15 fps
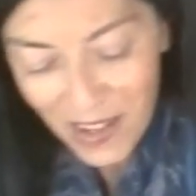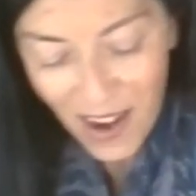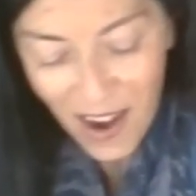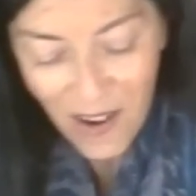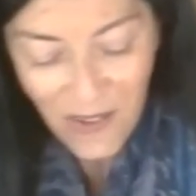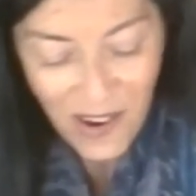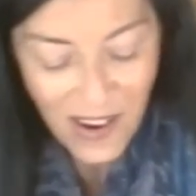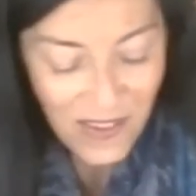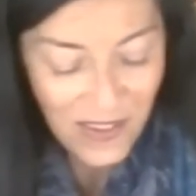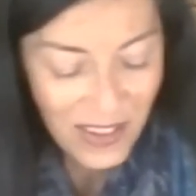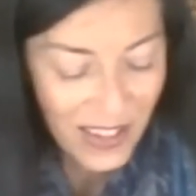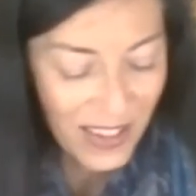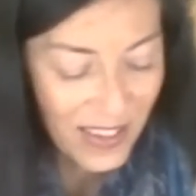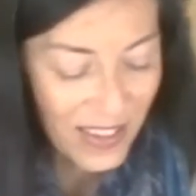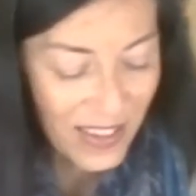carrying
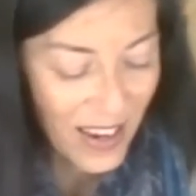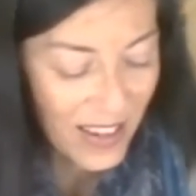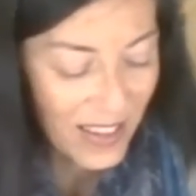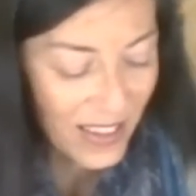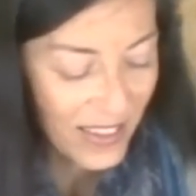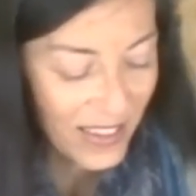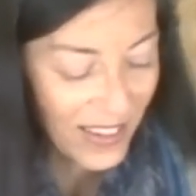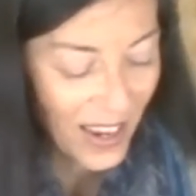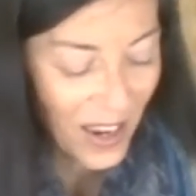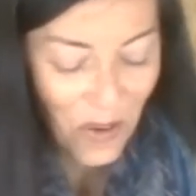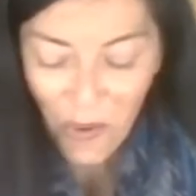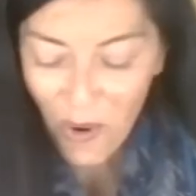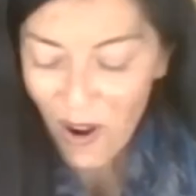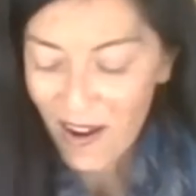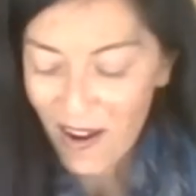since day
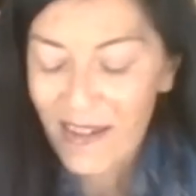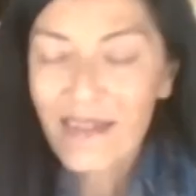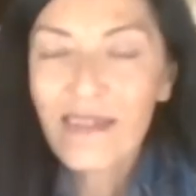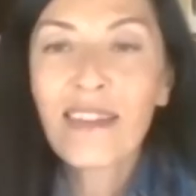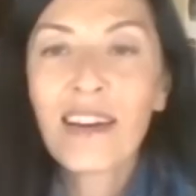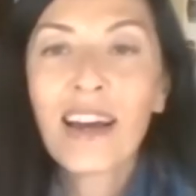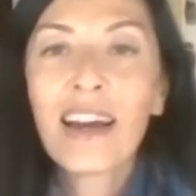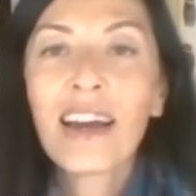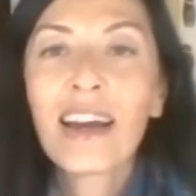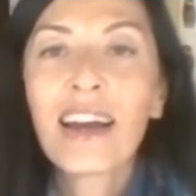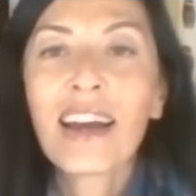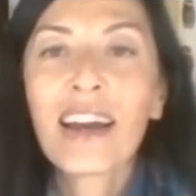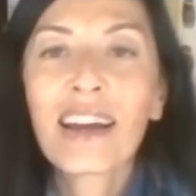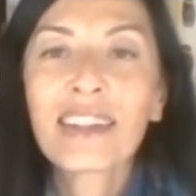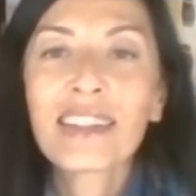one,
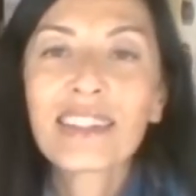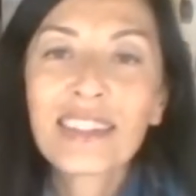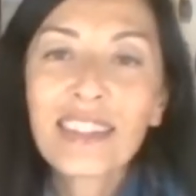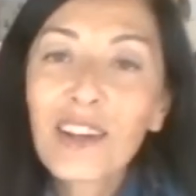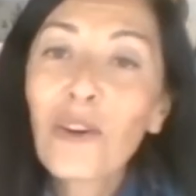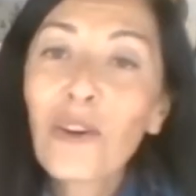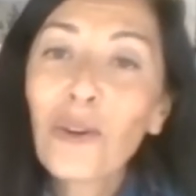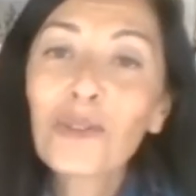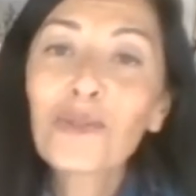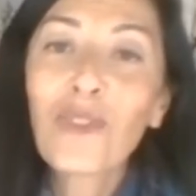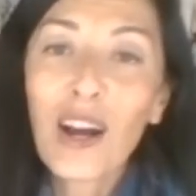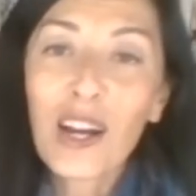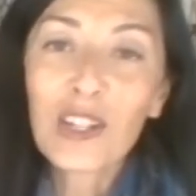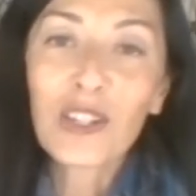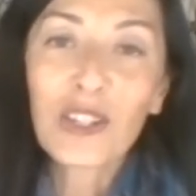and it's the
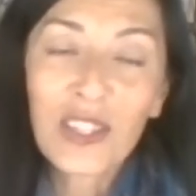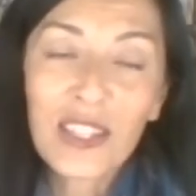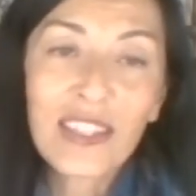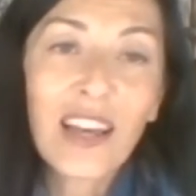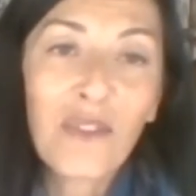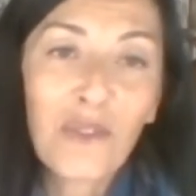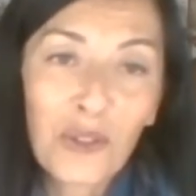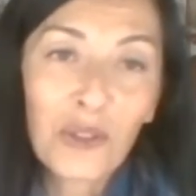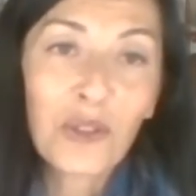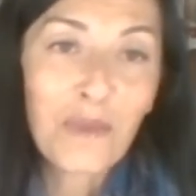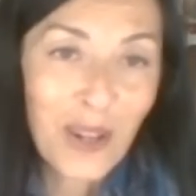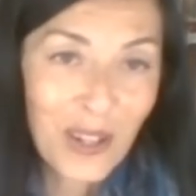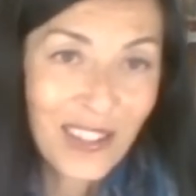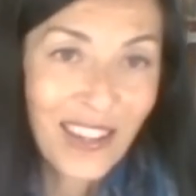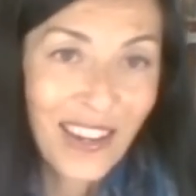old-fashioned Savon de
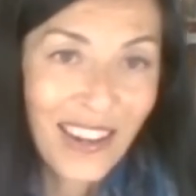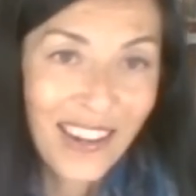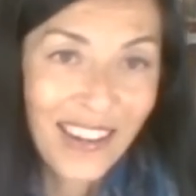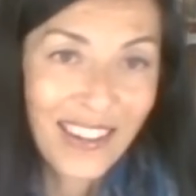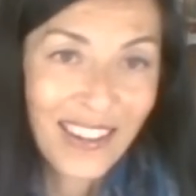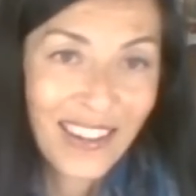Marseille